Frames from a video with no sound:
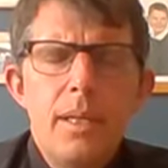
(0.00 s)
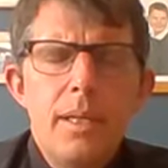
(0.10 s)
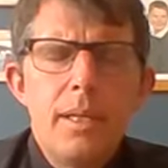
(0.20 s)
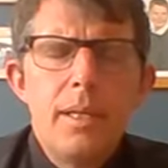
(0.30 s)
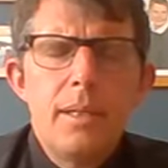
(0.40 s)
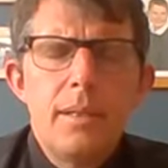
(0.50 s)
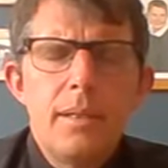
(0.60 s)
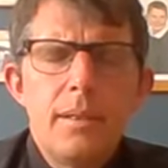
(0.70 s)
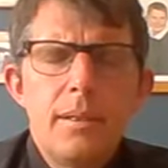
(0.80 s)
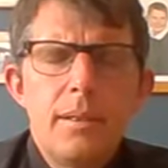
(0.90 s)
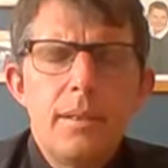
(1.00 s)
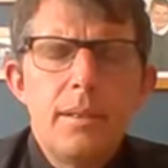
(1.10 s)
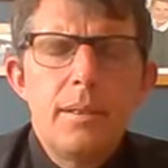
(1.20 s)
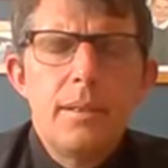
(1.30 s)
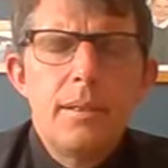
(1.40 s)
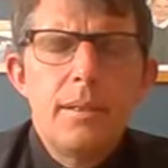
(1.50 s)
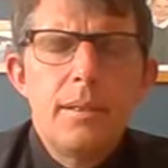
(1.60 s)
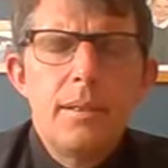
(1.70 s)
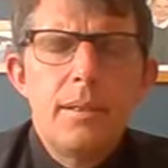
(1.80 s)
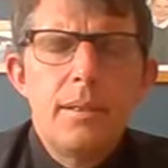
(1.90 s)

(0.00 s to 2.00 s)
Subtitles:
(no one is talking)